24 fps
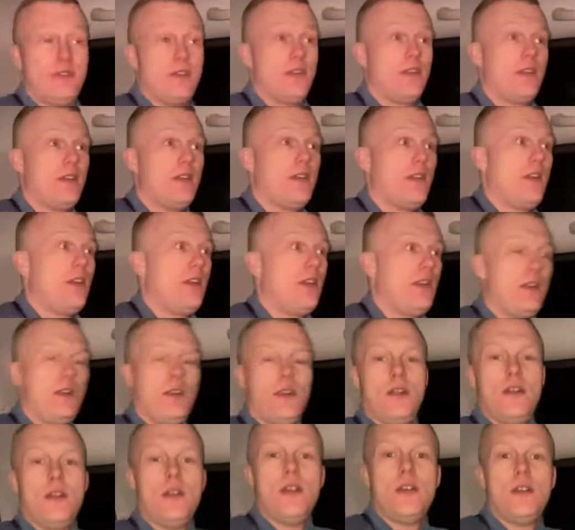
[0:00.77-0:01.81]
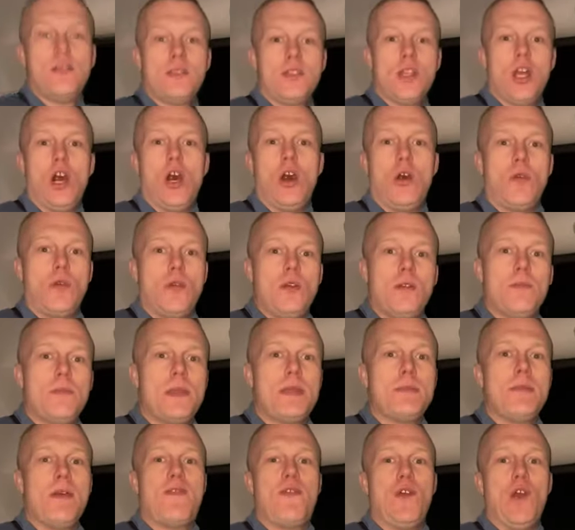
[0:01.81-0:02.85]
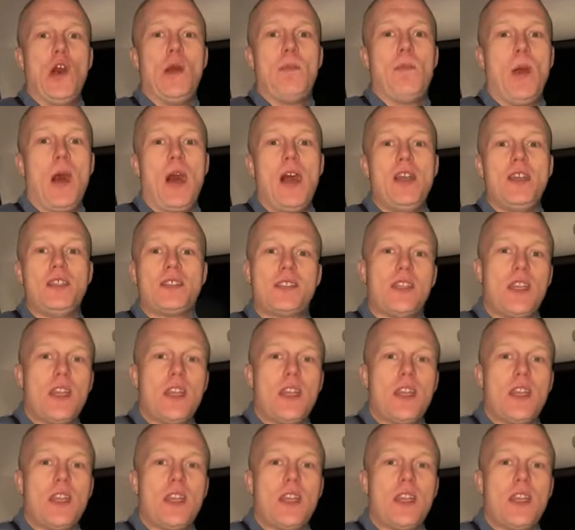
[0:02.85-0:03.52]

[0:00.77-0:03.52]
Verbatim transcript: ready, Ricky, yeah? Yo, me and my four boys,